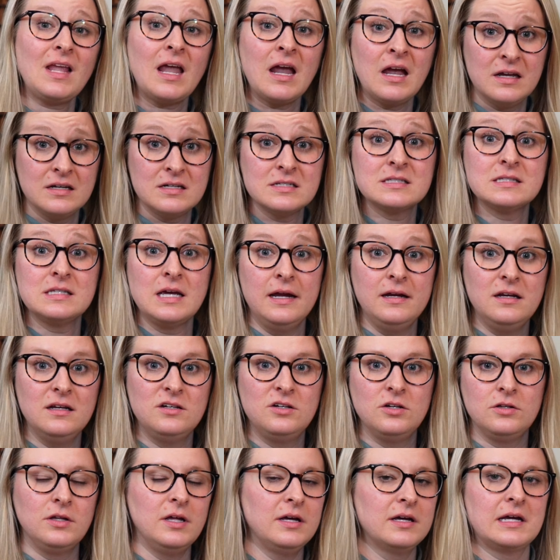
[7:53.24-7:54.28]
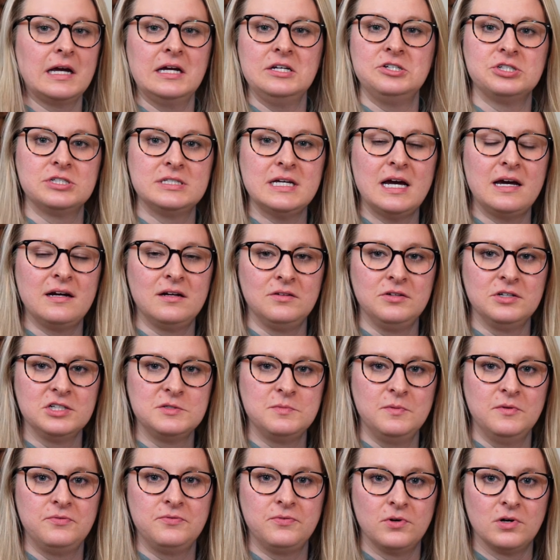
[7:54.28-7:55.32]
I decided to look, I just hadn't looked
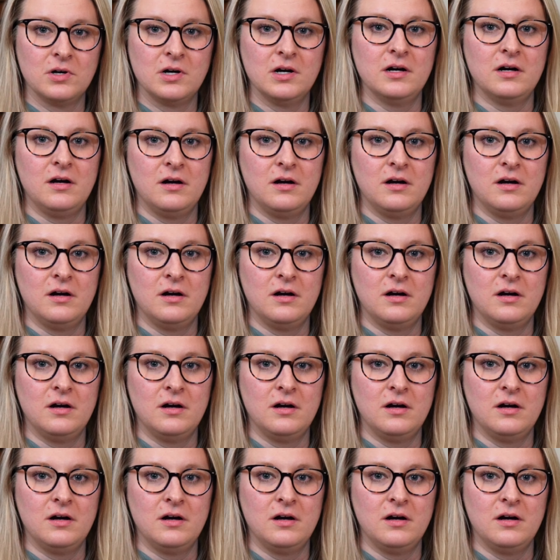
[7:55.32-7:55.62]
before